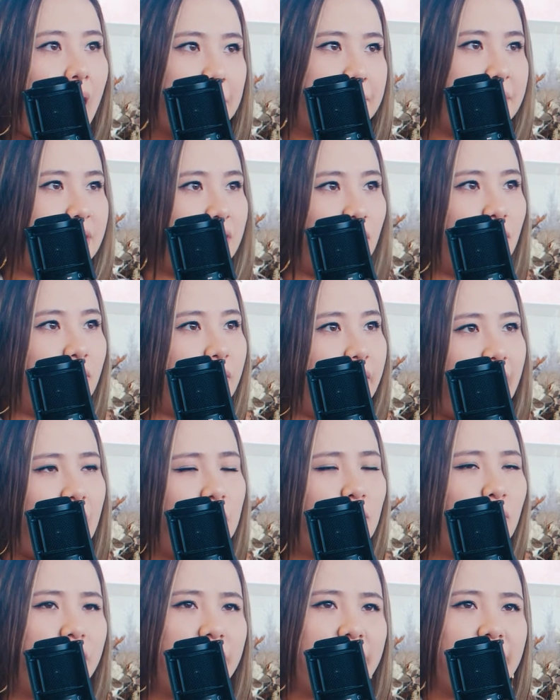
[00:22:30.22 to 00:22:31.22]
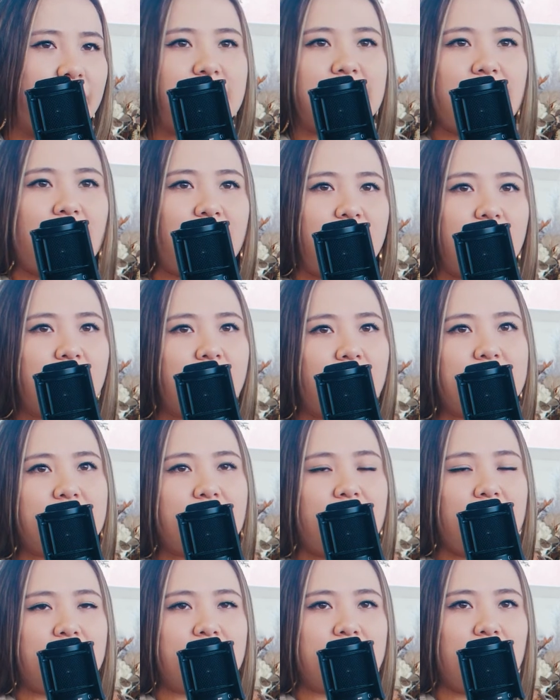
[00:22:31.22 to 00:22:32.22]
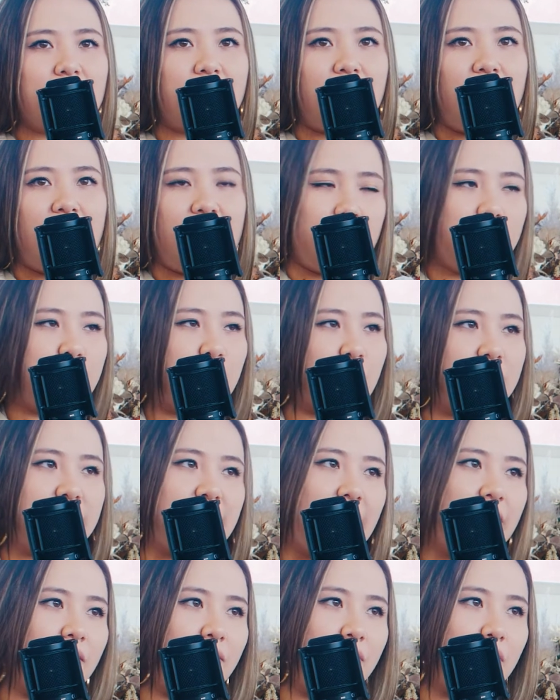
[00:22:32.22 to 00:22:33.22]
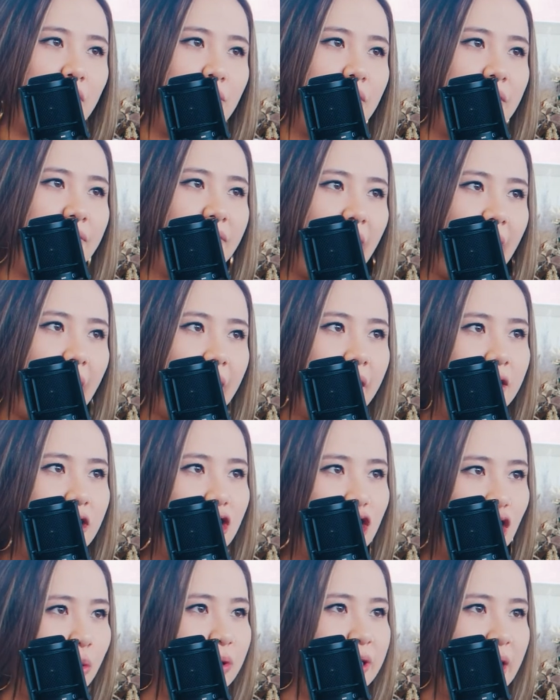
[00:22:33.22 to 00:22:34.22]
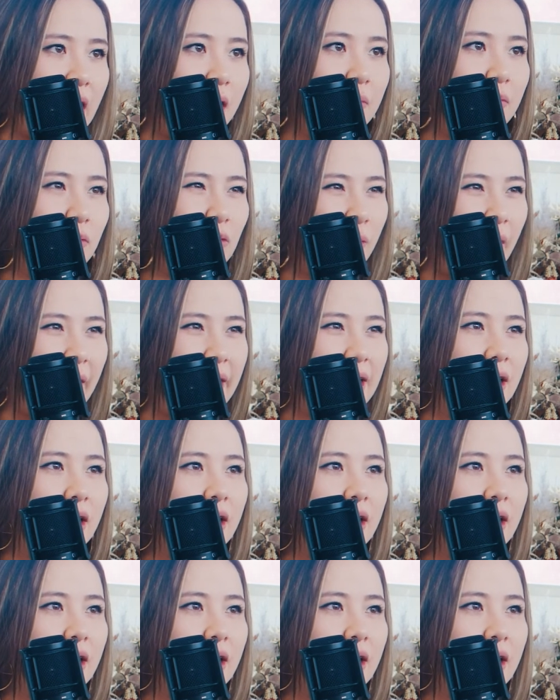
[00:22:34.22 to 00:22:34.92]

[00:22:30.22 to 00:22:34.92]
Absolutely. And what do they say? I think they say it's like 80% of who you invite shows up, right?